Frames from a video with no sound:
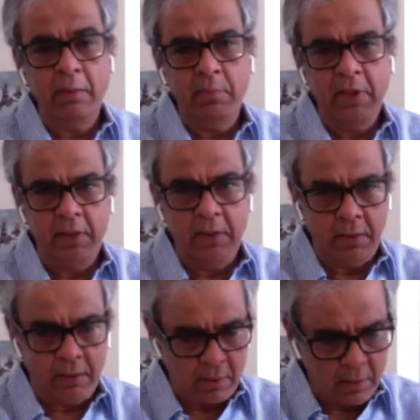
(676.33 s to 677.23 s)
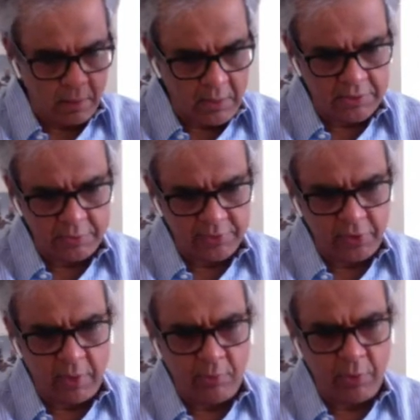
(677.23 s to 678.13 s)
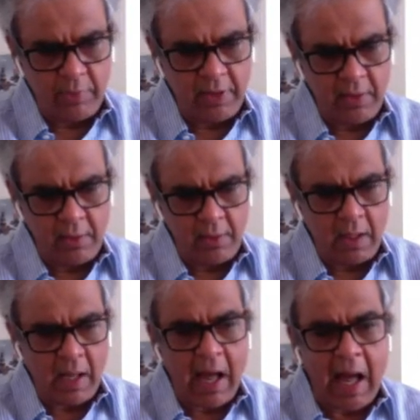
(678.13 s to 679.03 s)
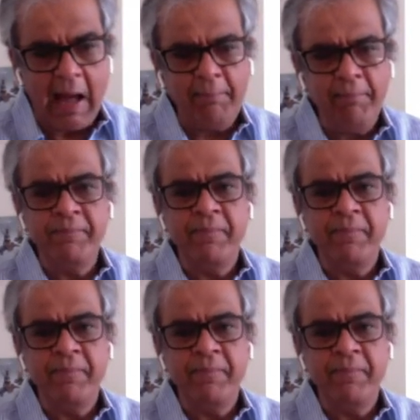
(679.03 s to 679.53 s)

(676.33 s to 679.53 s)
million customers on our mobile app,